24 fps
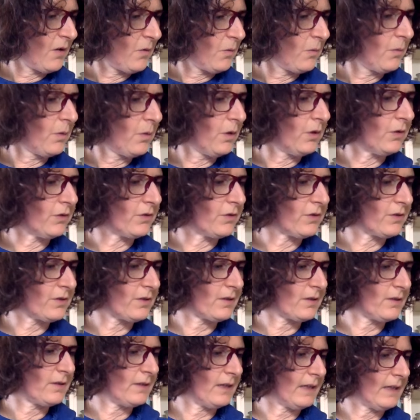
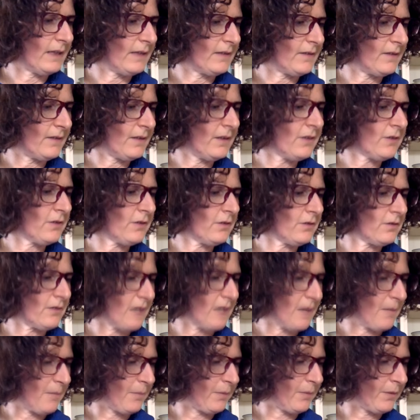was the Season
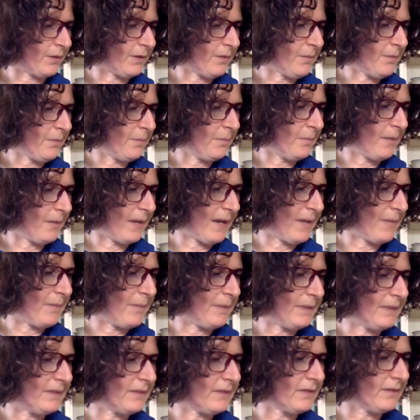Sampler by
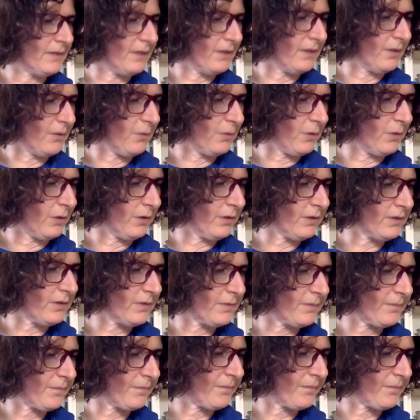Bees Needleworks.